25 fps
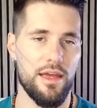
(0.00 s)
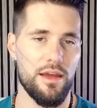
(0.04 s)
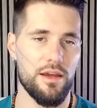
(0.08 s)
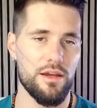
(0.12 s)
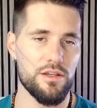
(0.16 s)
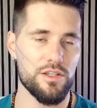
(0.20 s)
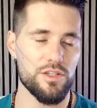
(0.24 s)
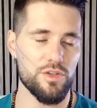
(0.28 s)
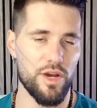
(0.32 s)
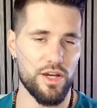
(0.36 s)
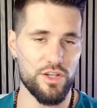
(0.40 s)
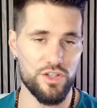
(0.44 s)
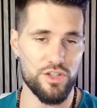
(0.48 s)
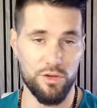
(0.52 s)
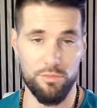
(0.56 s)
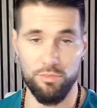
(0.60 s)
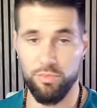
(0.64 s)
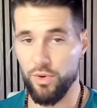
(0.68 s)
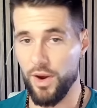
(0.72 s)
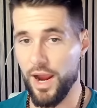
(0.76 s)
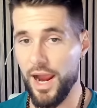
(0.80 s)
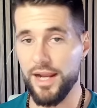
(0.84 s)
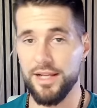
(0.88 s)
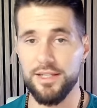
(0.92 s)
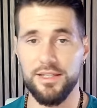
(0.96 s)
So as you
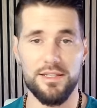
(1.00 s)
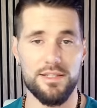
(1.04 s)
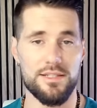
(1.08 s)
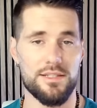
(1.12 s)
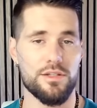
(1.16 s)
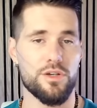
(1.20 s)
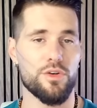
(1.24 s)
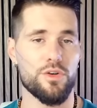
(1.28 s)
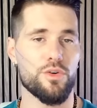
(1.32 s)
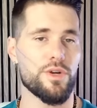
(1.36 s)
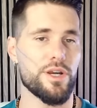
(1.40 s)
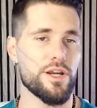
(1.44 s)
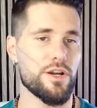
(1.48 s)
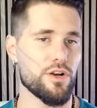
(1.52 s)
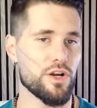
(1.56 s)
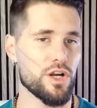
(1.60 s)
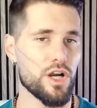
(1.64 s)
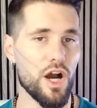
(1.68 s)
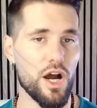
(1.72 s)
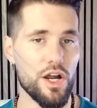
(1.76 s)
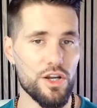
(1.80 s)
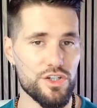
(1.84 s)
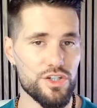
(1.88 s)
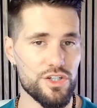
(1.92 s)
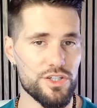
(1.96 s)
practice creator
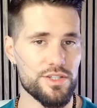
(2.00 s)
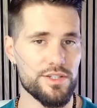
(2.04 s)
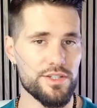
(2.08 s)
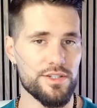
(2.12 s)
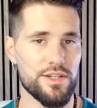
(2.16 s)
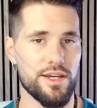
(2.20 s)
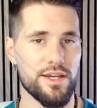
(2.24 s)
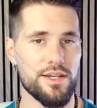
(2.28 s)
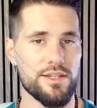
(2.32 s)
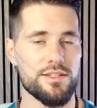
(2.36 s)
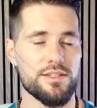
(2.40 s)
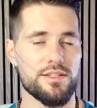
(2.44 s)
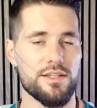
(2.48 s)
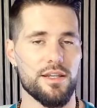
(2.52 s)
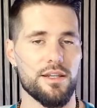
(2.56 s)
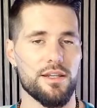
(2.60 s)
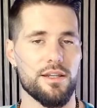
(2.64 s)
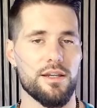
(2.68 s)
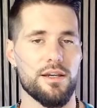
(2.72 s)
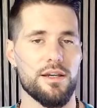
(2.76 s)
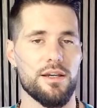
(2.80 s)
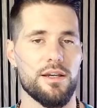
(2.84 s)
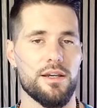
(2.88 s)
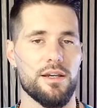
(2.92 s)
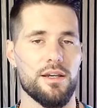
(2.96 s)
consciousness and
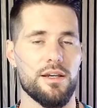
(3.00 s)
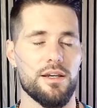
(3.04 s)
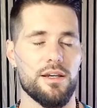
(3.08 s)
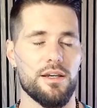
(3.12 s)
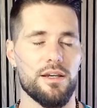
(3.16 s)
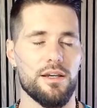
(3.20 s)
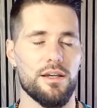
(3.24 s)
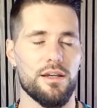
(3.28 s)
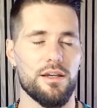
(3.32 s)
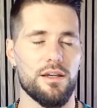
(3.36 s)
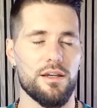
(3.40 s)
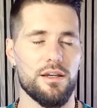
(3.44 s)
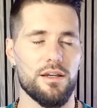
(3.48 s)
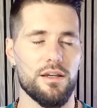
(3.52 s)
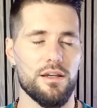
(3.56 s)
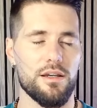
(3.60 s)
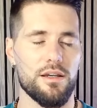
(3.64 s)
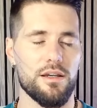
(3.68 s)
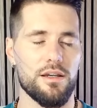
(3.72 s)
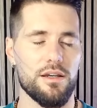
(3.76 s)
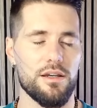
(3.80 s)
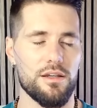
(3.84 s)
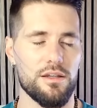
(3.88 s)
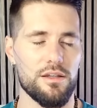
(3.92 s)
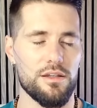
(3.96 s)

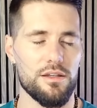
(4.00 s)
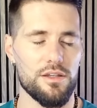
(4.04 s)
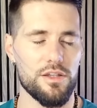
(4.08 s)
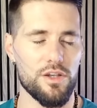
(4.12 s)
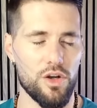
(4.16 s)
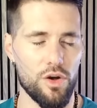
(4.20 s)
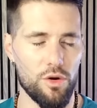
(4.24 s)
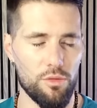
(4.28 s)
you know,